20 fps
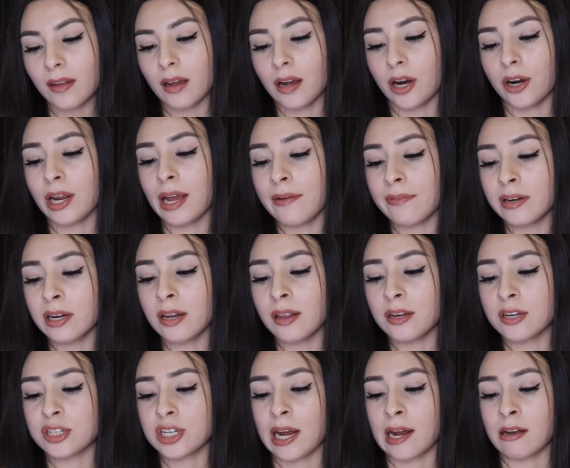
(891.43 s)
Are you having
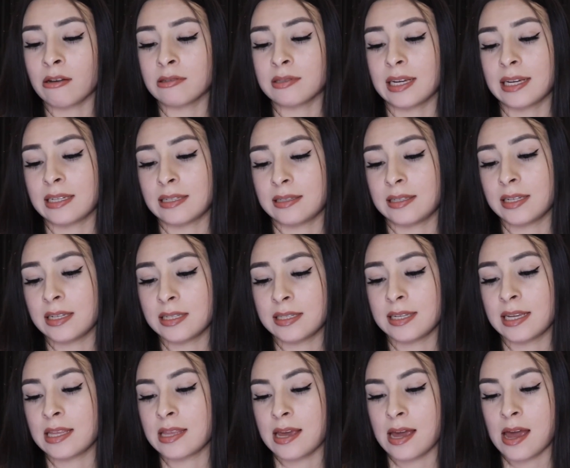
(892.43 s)
another child? I did
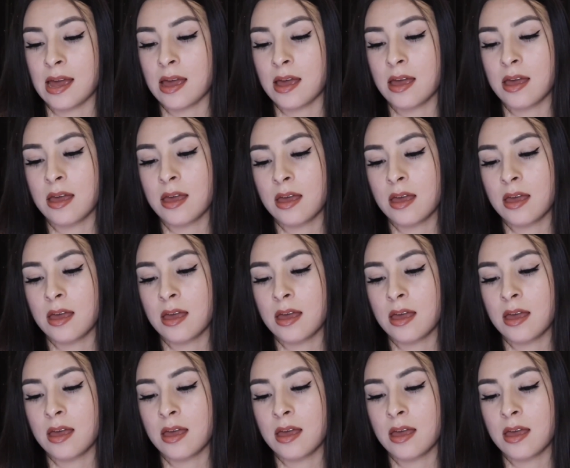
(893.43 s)
say that.